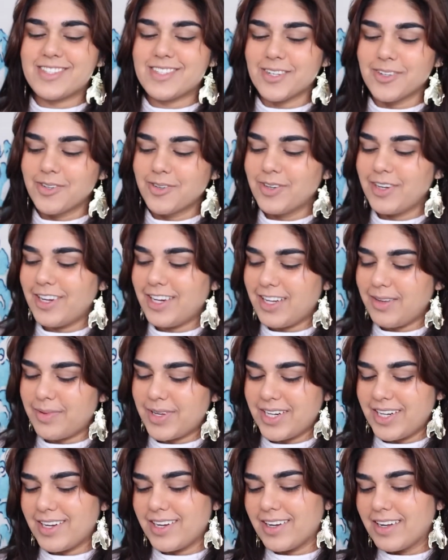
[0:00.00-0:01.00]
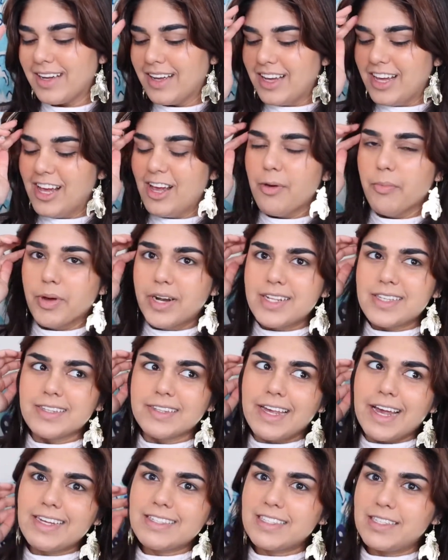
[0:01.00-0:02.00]
so itty bitty, but it's
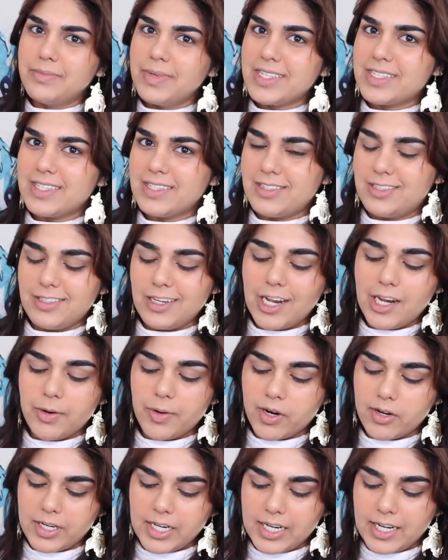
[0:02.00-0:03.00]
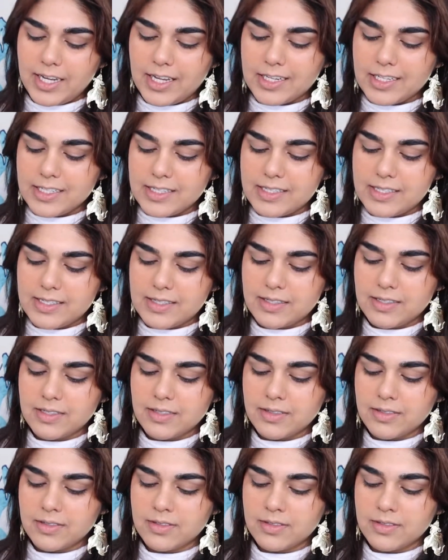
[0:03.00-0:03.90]
lasted me since January and it's